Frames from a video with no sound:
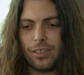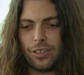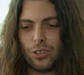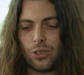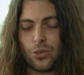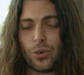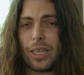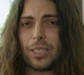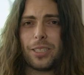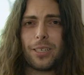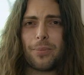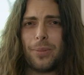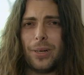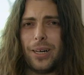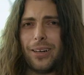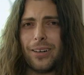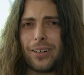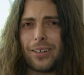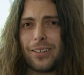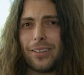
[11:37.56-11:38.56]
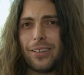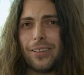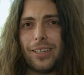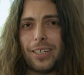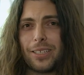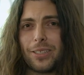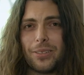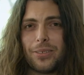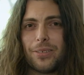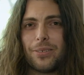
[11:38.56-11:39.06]
Jurassic Park.
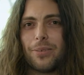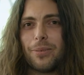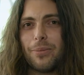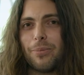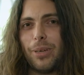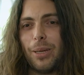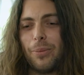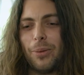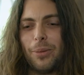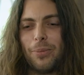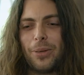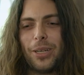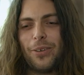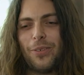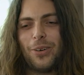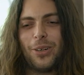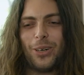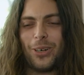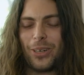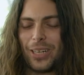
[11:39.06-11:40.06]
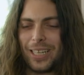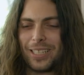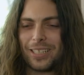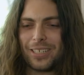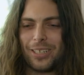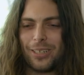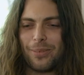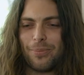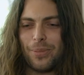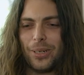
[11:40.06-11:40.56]
That's maybe a bit of an odd
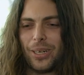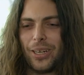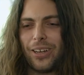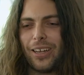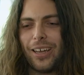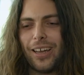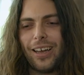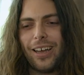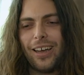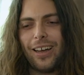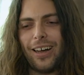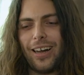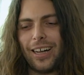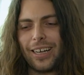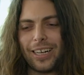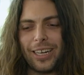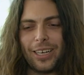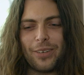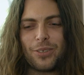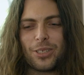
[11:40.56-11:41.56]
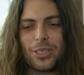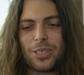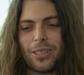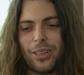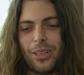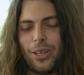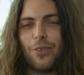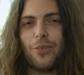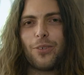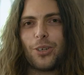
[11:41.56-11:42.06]
answer, but I kind of just
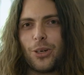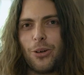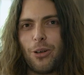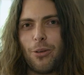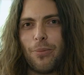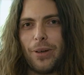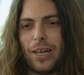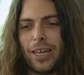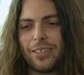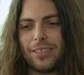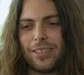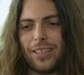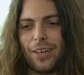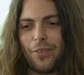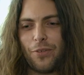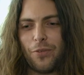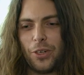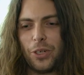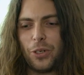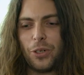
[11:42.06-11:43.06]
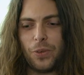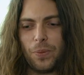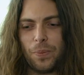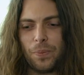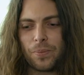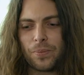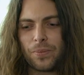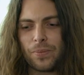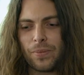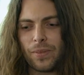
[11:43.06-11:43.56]
love going back to that
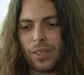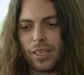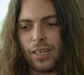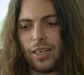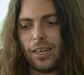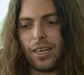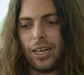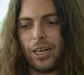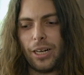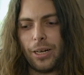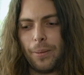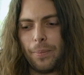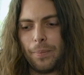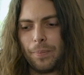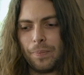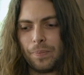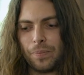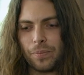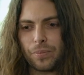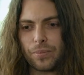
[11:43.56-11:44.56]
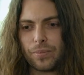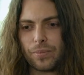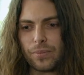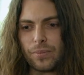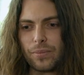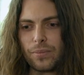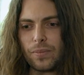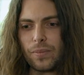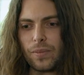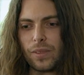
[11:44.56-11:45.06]
film. I
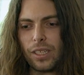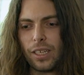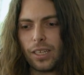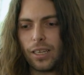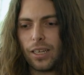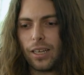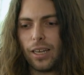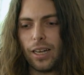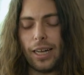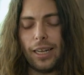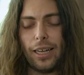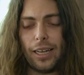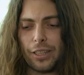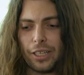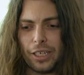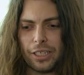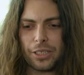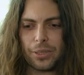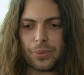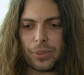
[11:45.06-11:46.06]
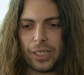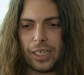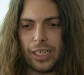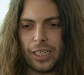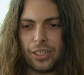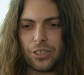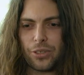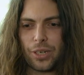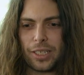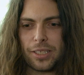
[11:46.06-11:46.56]
think it's a really
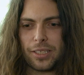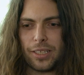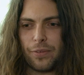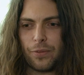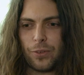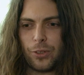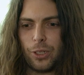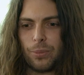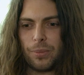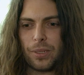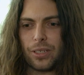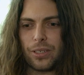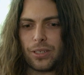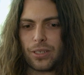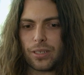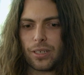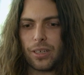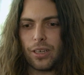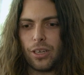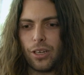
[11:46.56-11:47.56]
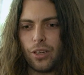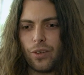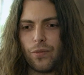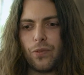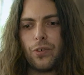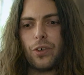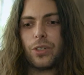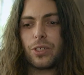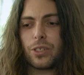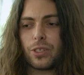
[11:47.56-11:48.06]
interesting film because
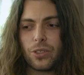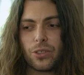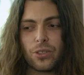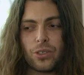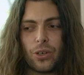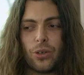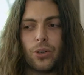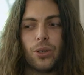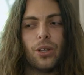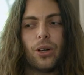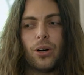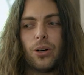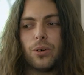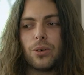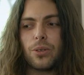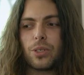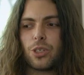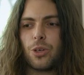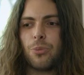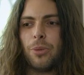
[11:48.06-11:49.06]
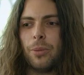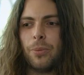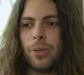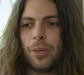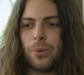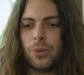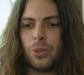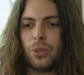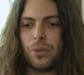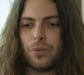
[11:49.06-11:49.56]
for so long, so many
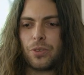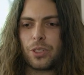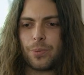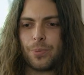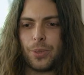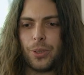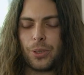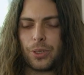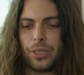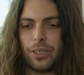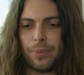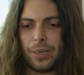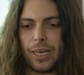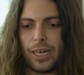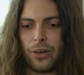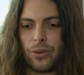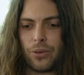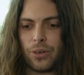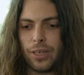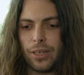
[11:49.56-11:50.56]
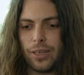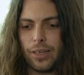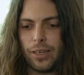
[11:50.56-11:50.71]
people have spoken about,